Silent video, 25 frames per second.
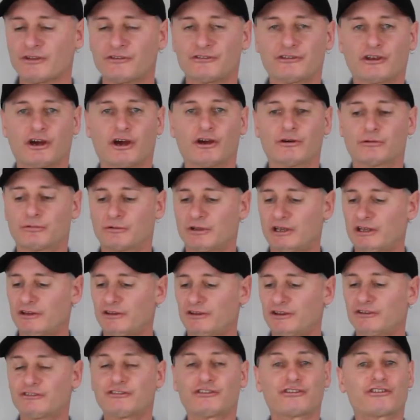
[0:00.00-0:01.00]
so
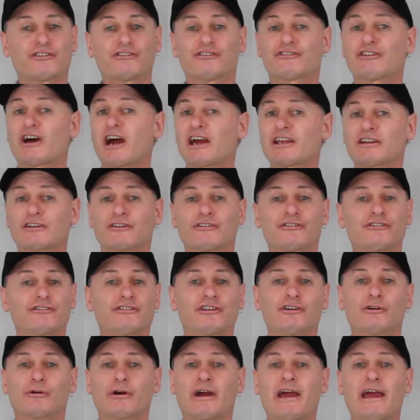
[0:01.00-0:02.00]
this is the stainless
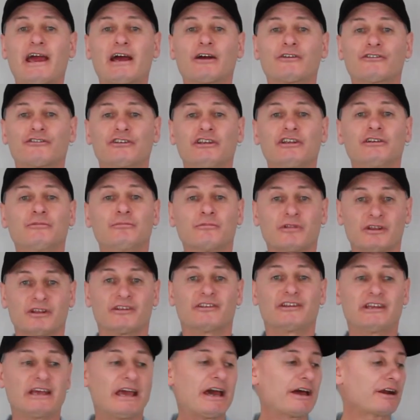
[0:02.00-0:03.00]
steel housing,
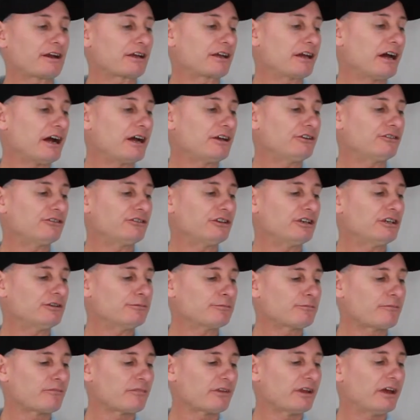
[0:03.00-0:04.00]
the outer
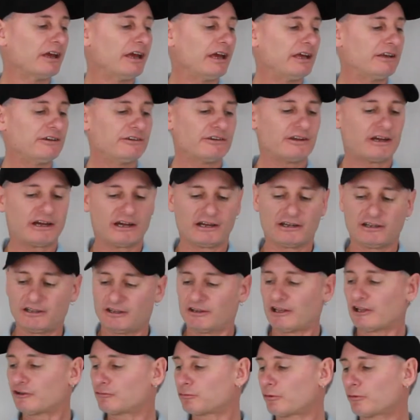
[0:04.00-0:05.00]
casing, and uh,
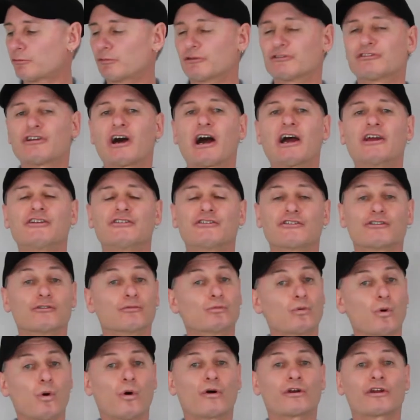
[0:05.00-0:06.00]
that's what retains
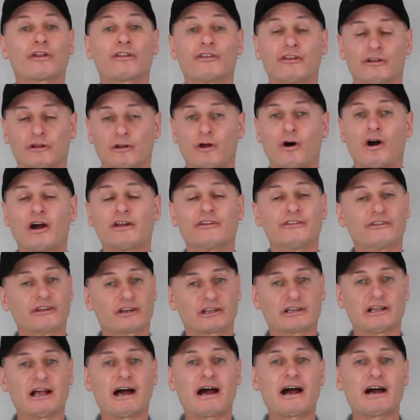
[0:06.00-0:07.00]
the water, the light and
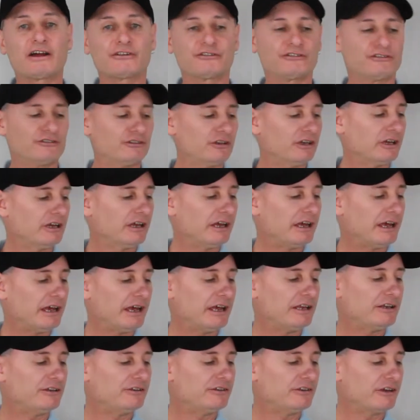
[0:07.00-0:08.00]
the glass,
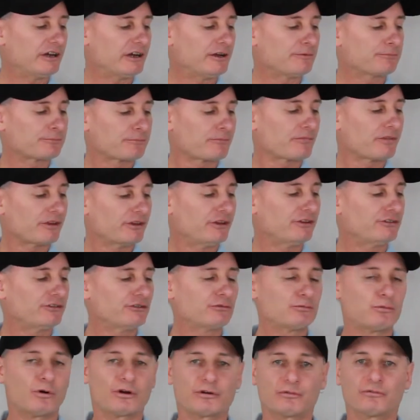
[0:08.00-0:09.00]
and uh, this
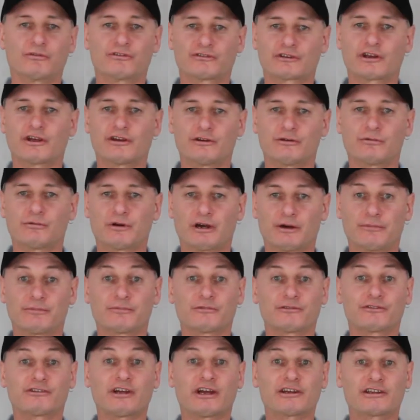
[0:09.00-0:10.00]
is what was going to
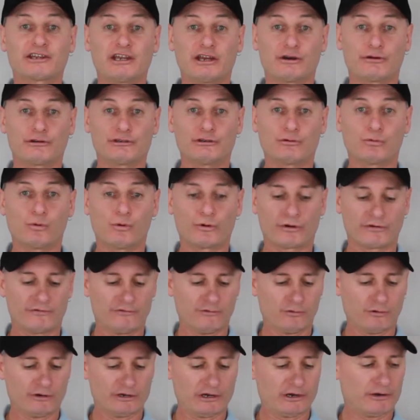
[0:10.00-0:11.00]
uh, take care of your water
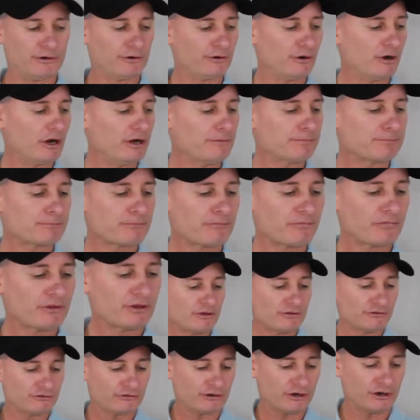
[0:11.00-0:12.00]
for you. Alright,
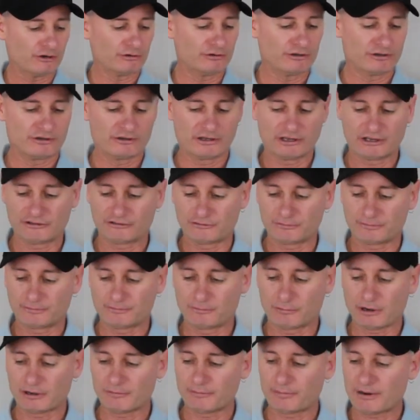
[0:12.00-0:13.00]
so it's
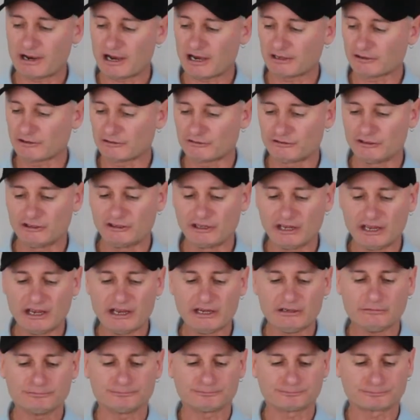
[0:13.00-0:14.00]
one part that's in
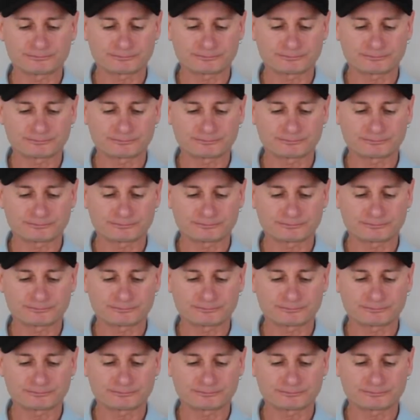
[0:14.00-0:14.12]
there.